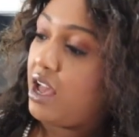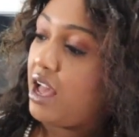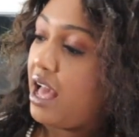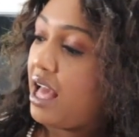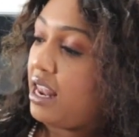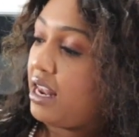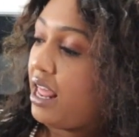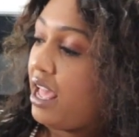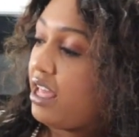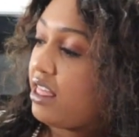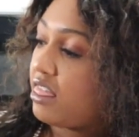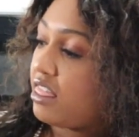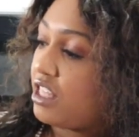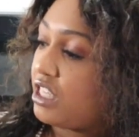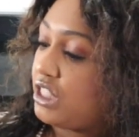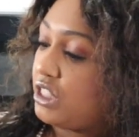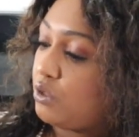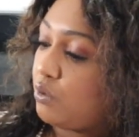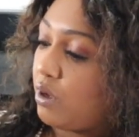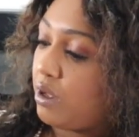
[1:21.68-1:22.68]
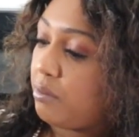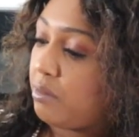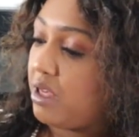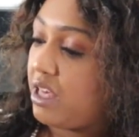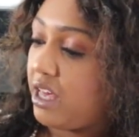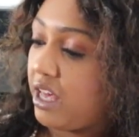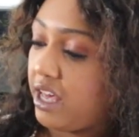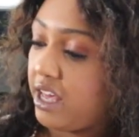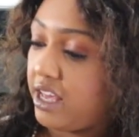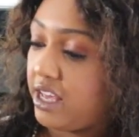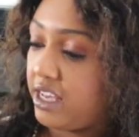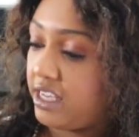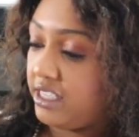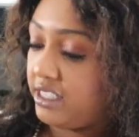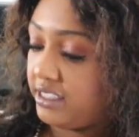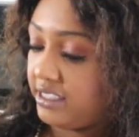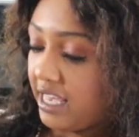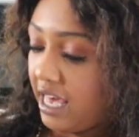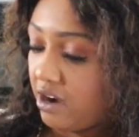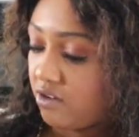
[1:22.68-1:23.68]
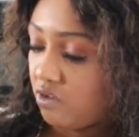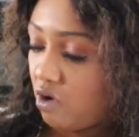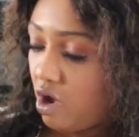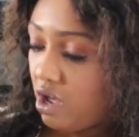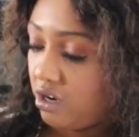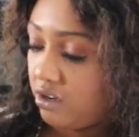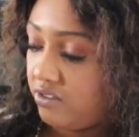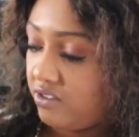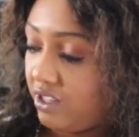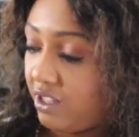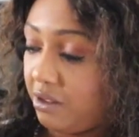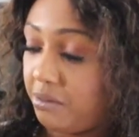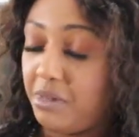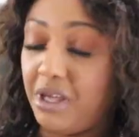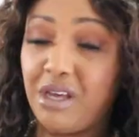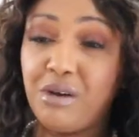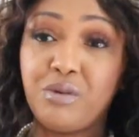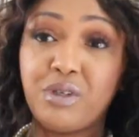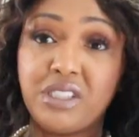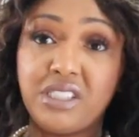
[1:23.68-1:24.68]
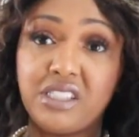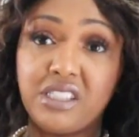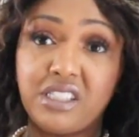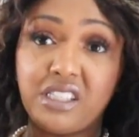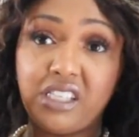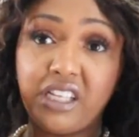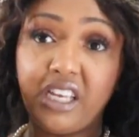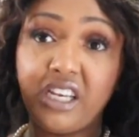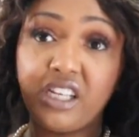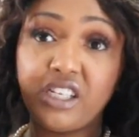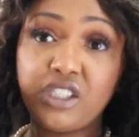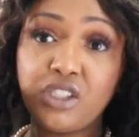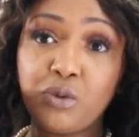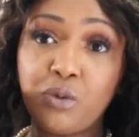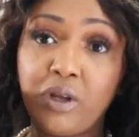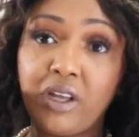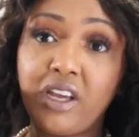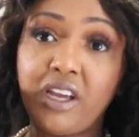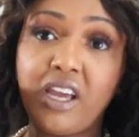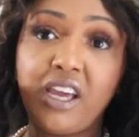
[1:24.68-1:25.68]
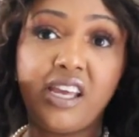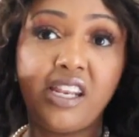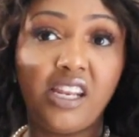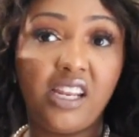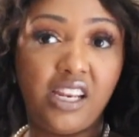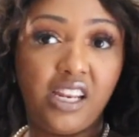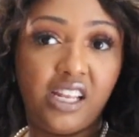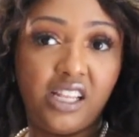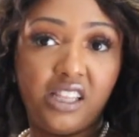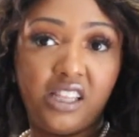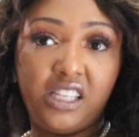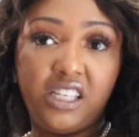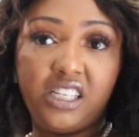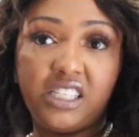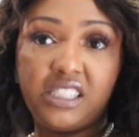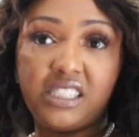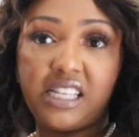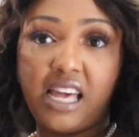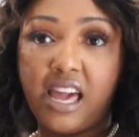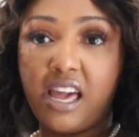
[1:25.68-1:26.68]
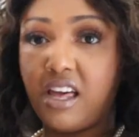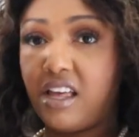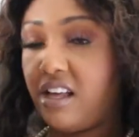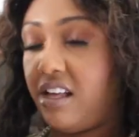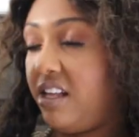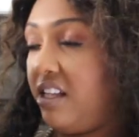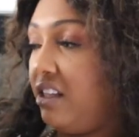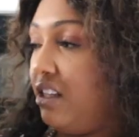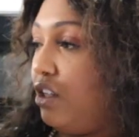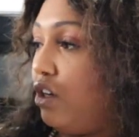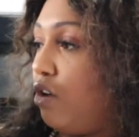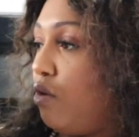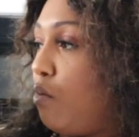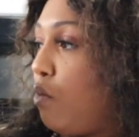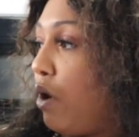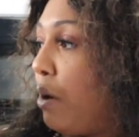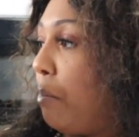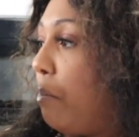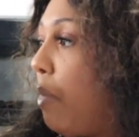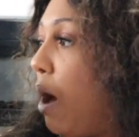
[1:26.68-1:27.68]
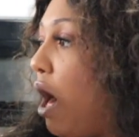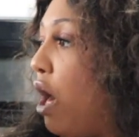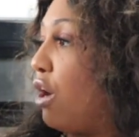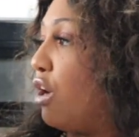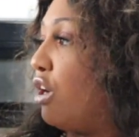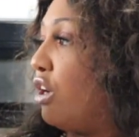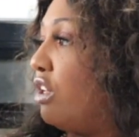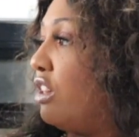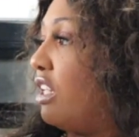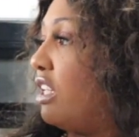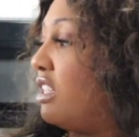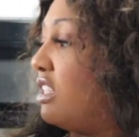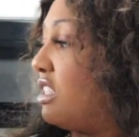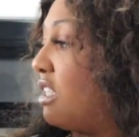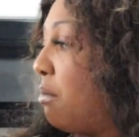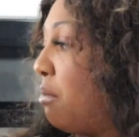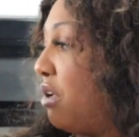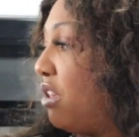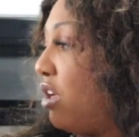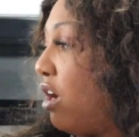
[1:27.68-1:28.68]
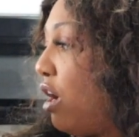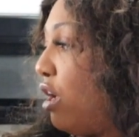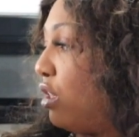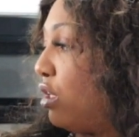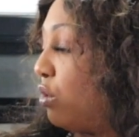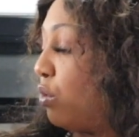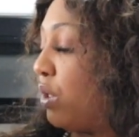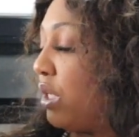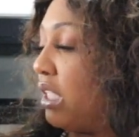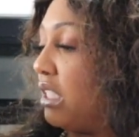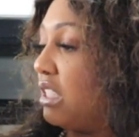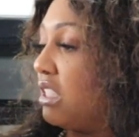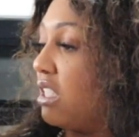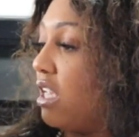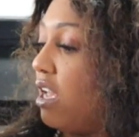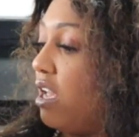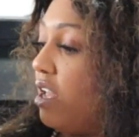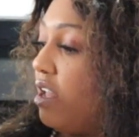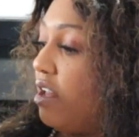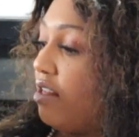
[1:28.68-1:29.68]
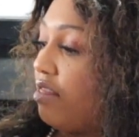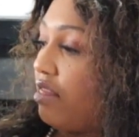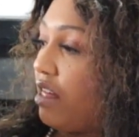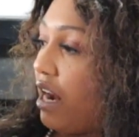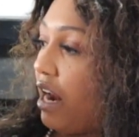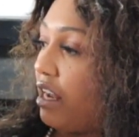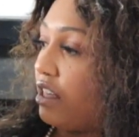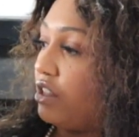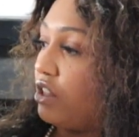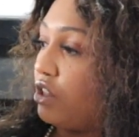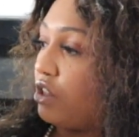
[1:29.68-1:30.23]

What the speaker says: I like this one because out of all of them, it was the cleanest one, and it looks like a little more modern than some of the other ones that I